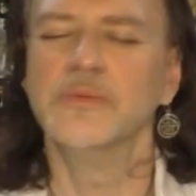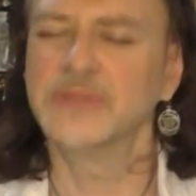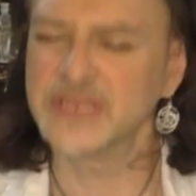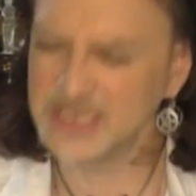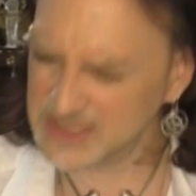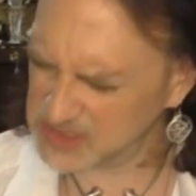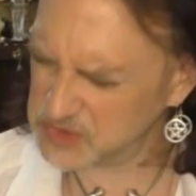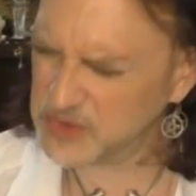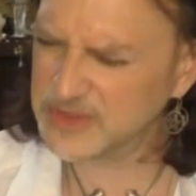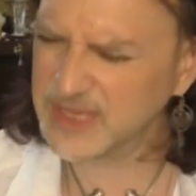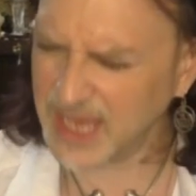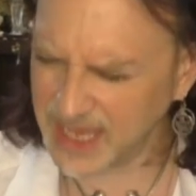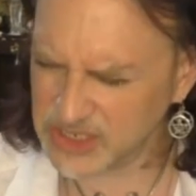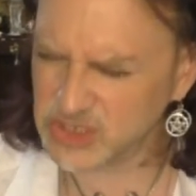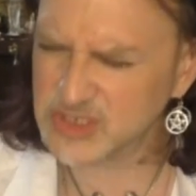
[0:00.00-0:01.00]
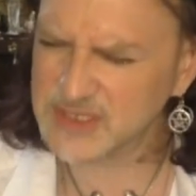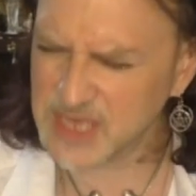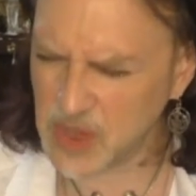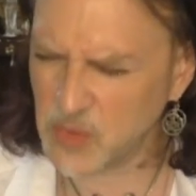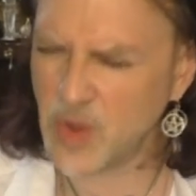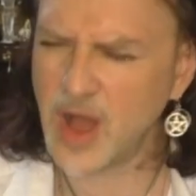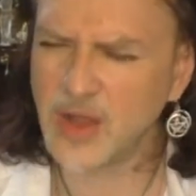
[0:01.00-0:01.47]
Please, who are the angels
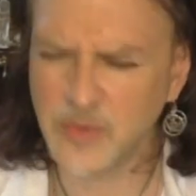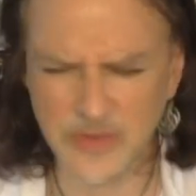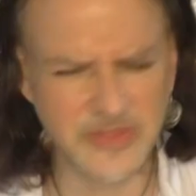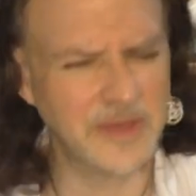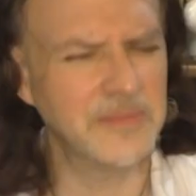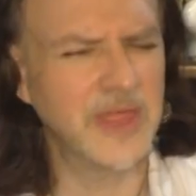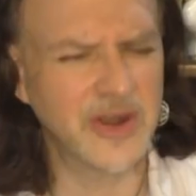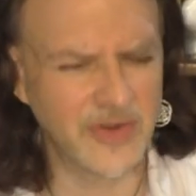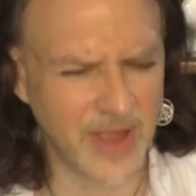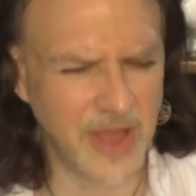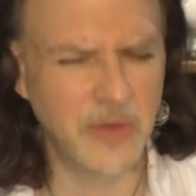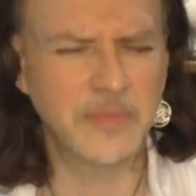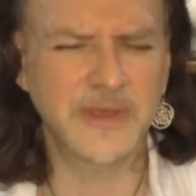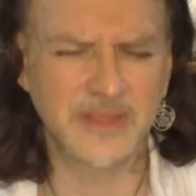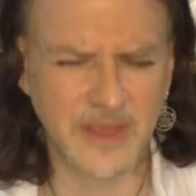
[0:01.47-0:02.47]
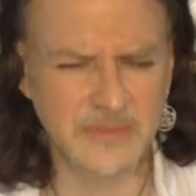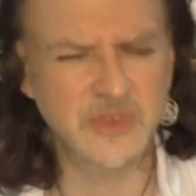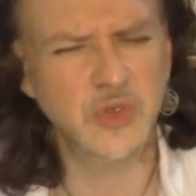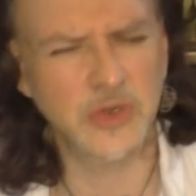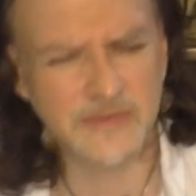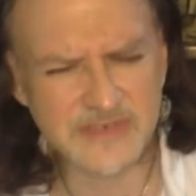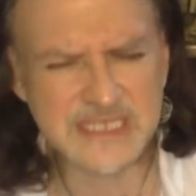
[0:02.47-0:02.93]
that walk with them, that are helping them,
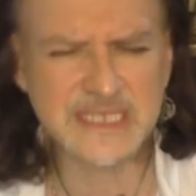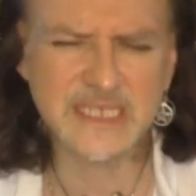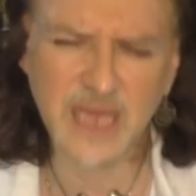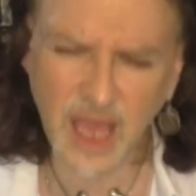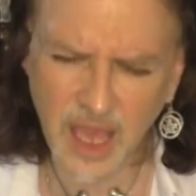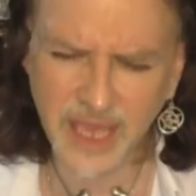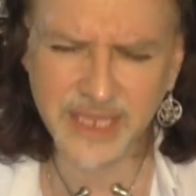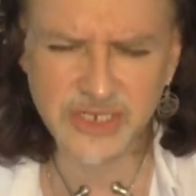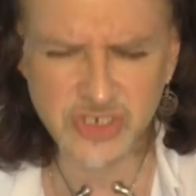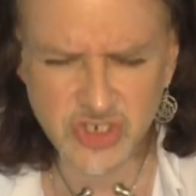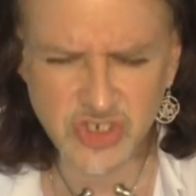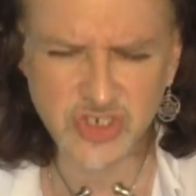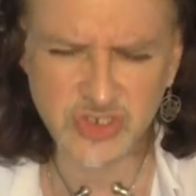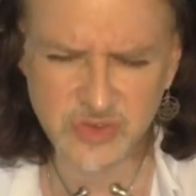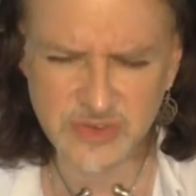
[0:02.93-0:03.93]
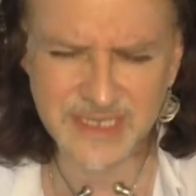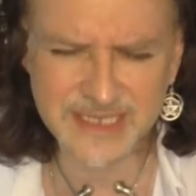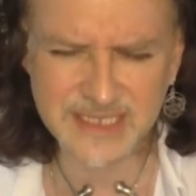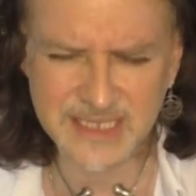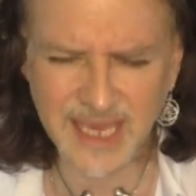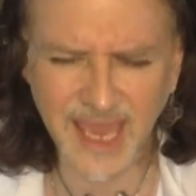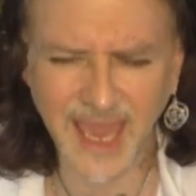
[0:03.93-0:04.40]
sort of assigned to
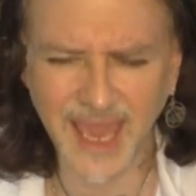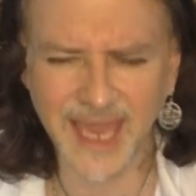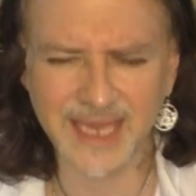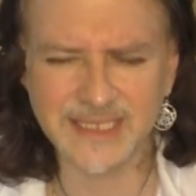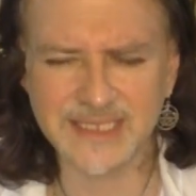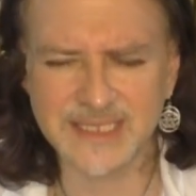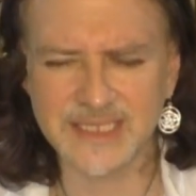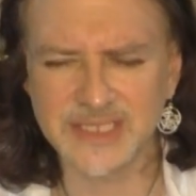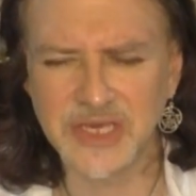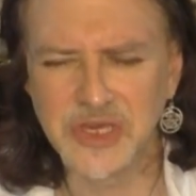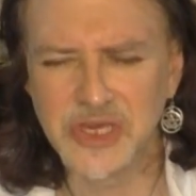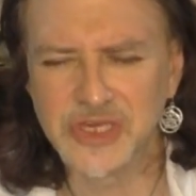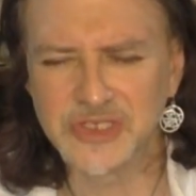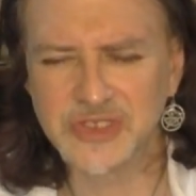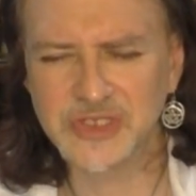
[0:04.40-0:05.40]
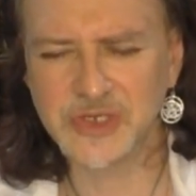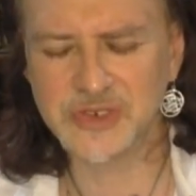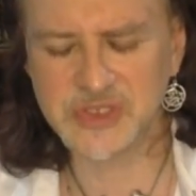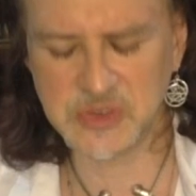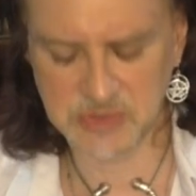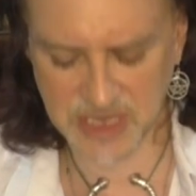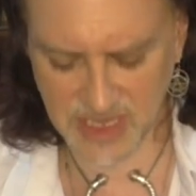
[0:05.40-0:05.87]
this case, so
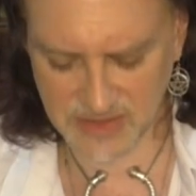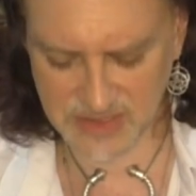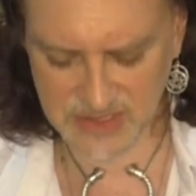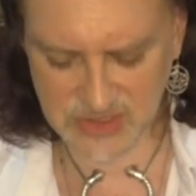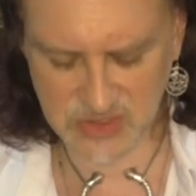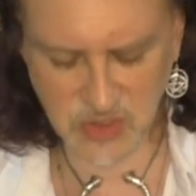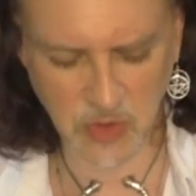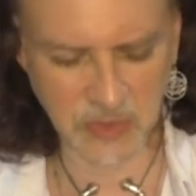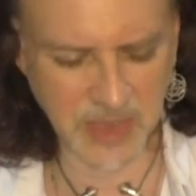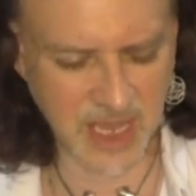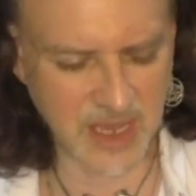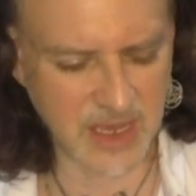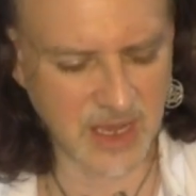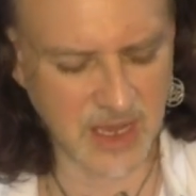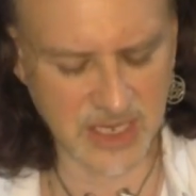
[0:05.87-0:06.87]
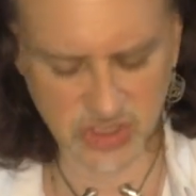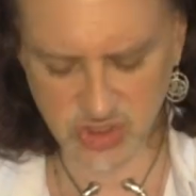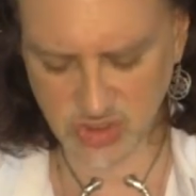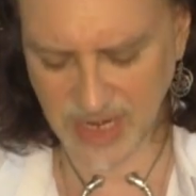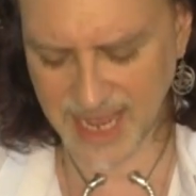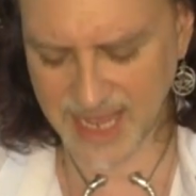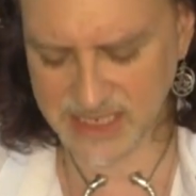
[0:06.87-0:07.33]
to speak? This soulmate
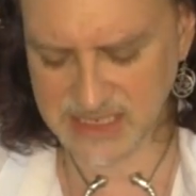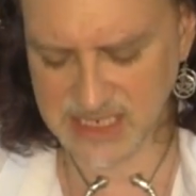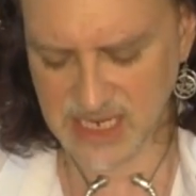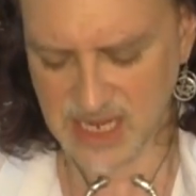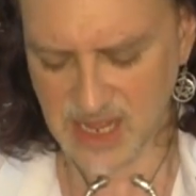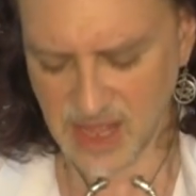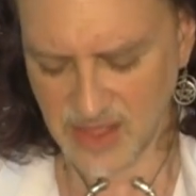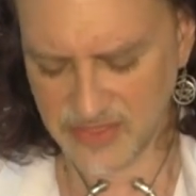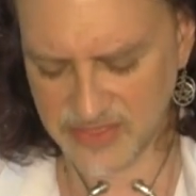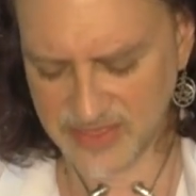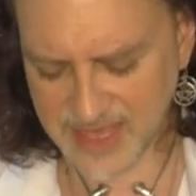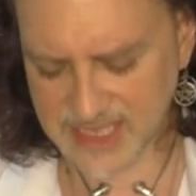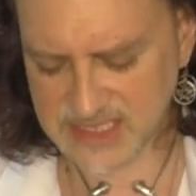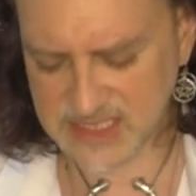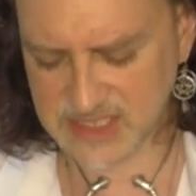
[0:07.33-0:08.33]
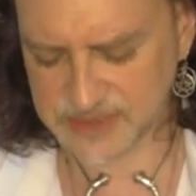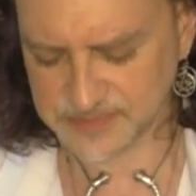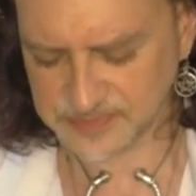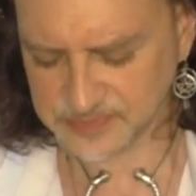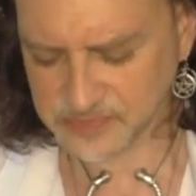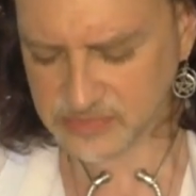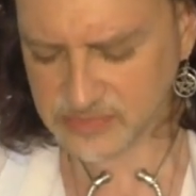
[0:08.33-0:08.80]
contract, this